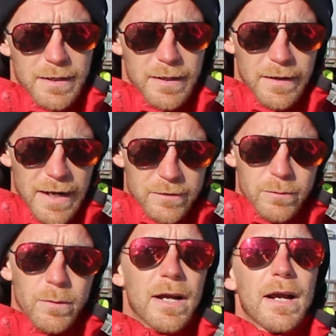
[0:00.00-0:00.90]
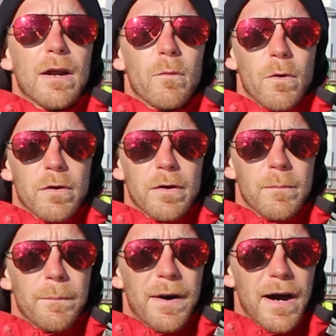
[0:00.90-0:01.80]
and that's when I got
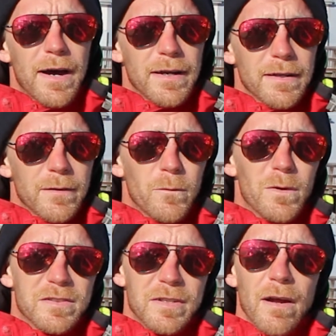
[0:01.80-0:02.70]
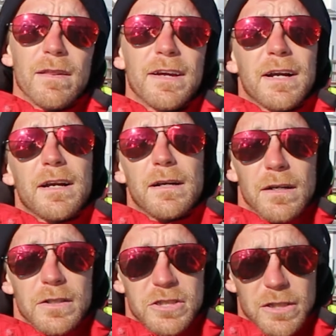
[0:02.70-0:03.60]
awoken by what sounded like a
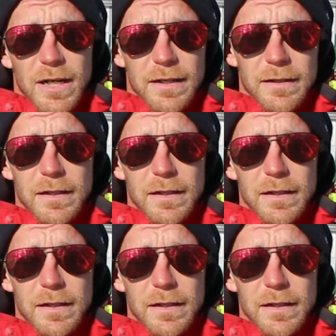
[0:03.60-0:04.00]
gunshot.